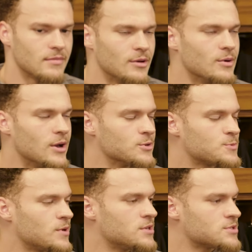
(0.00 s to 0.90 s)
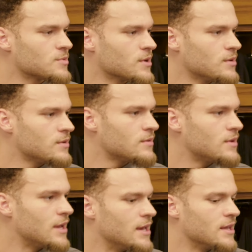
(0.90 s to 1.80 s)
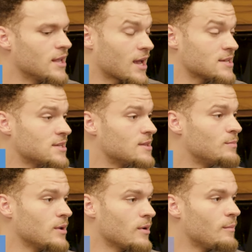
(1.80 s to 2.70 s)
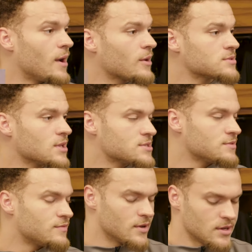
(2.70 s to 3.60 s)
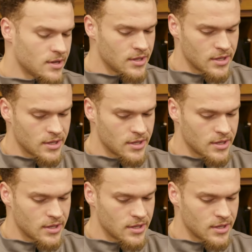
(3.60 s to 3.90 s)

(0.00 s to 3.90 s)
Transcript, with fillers: it, it was pretty surreal. And like I said, the plane ride back was lots of fun.